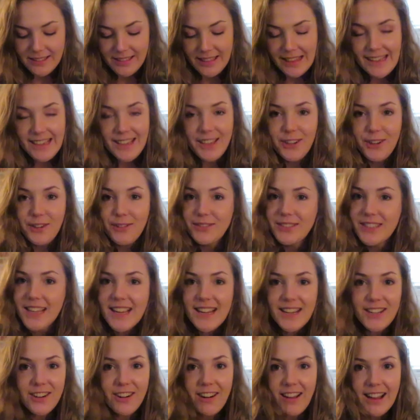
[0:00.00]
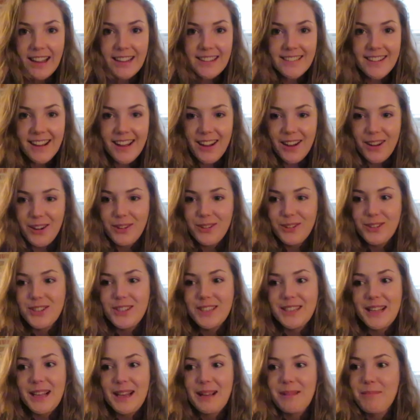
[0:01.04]
thinking of Dana right now,
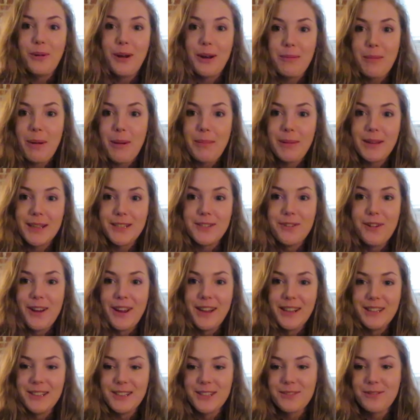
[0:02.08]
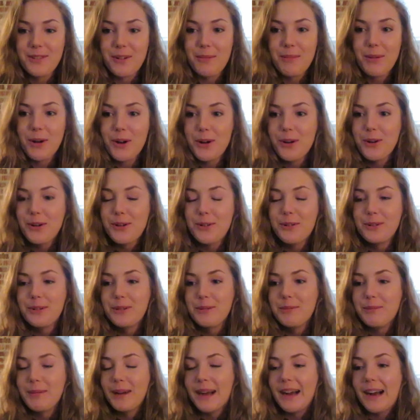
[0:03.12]
she's like one of my best friends from
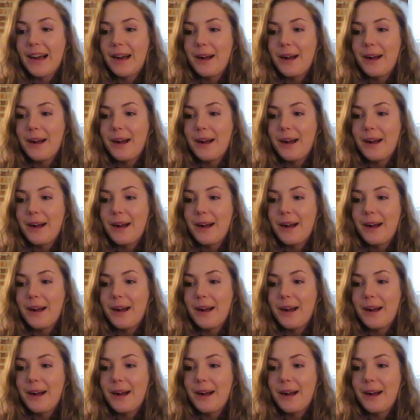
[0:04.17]
home.